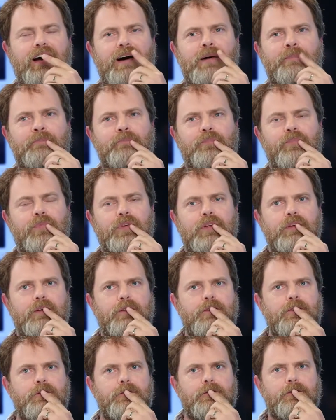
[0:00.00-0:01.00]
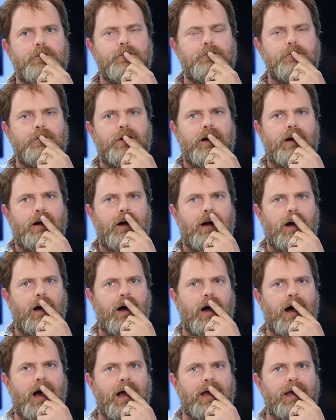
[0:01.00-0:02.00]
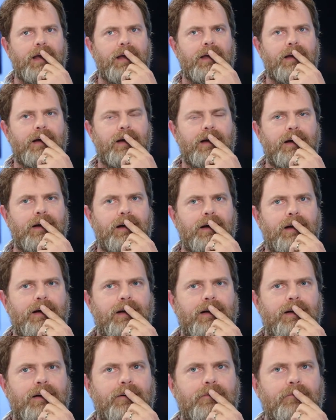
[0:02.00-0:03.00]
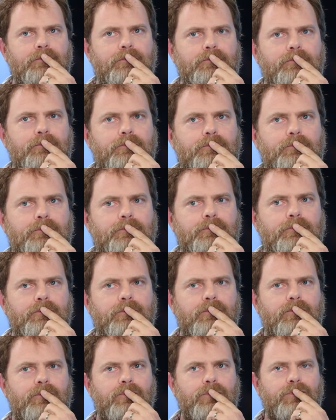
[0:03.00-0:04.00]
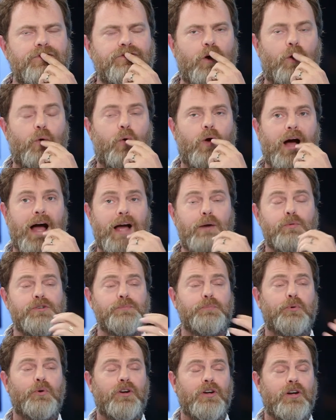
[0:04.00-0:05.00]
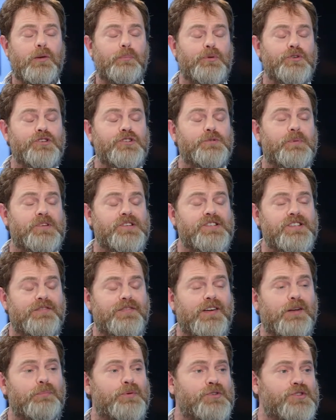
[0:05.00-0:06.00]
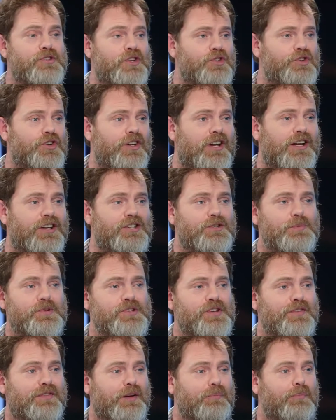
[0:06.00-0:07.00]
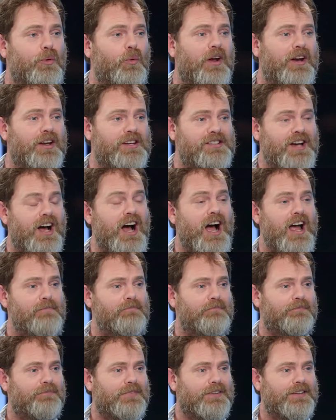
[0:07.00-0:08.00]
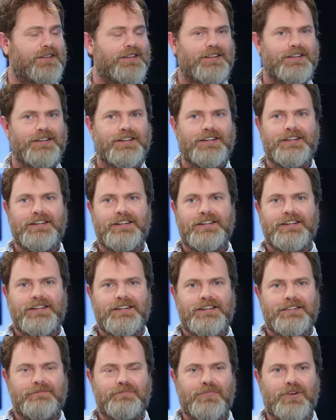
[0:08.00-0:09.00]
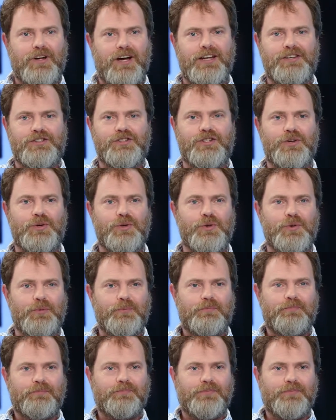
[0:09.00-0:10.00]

Um, I, uh, so I was put in a specific position at a specific point in time. Yeah. Cut to,